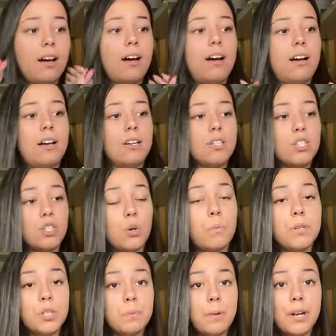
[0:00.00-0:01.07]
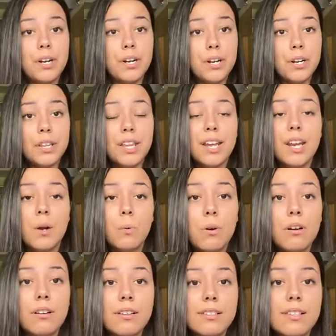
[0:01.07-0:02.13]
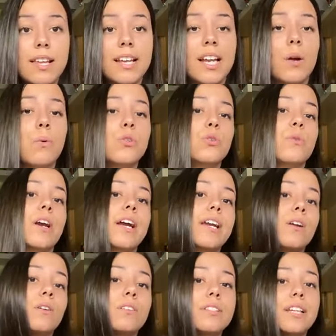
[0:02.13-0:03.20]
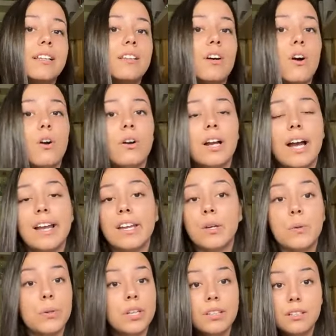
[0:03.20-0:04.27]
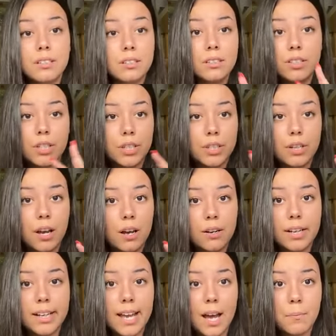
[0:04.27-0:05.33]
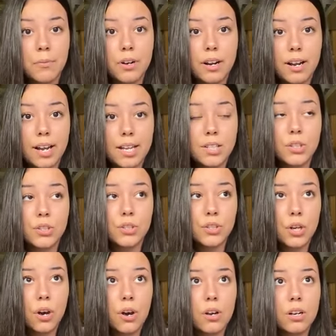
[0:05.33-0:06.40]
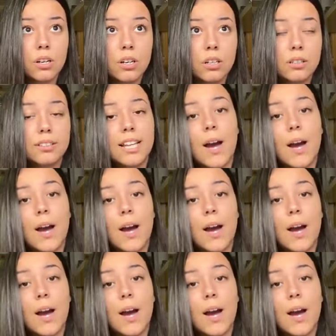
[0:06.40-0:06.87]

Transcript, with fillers: Uh, so much better than I was. Like, I was crying all day long. I couldn't turn on a camera and talk.